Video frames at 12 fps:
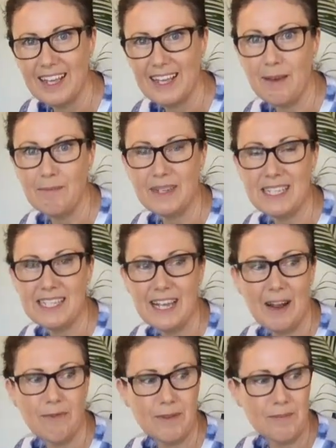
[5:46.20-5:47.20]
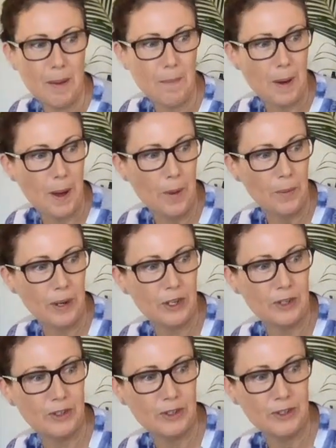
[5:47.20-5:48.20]
get busy, and remember, when
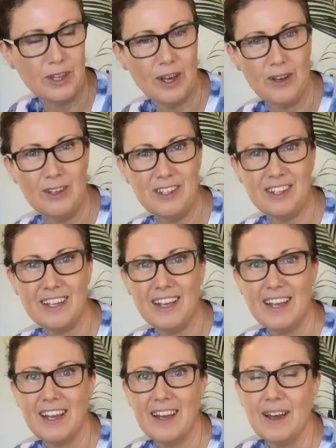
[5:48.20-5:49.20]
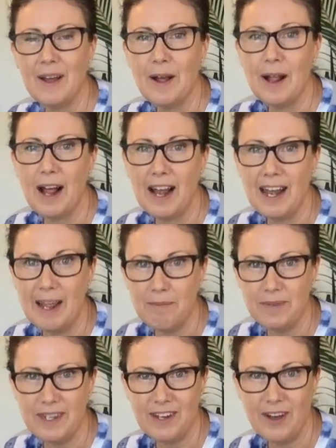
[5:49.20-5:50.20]
you do those, let
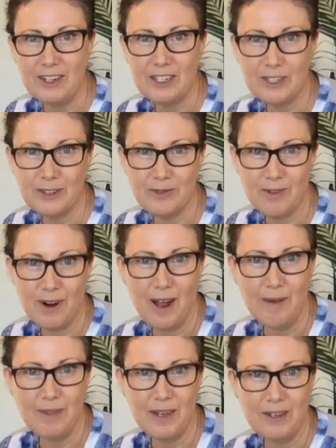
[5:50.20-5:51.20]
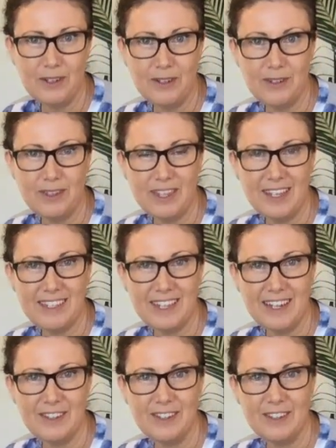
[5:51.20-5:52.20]
me know, describe those 2 things
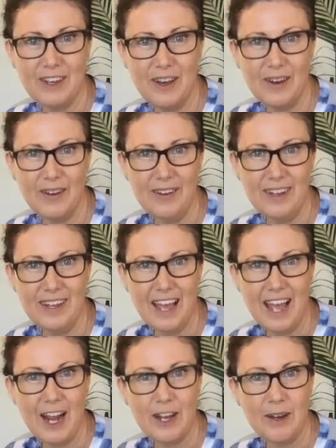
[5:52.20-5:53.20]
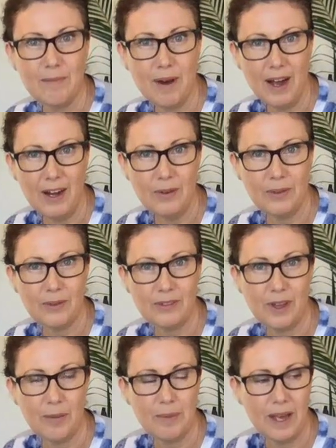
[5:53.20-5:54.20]
as you go, and you might
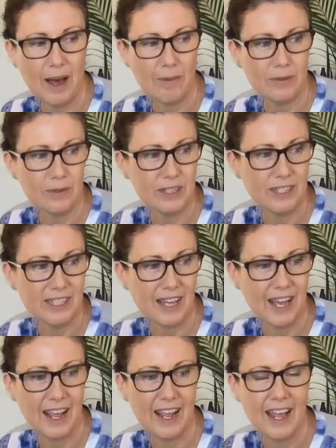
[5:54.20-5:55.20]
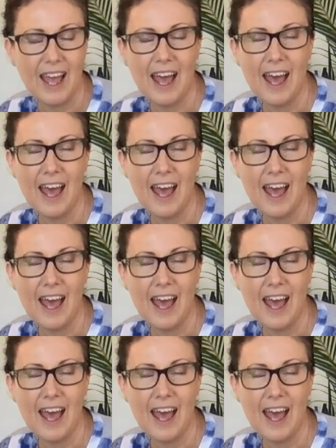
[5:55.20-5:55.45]
also be able to say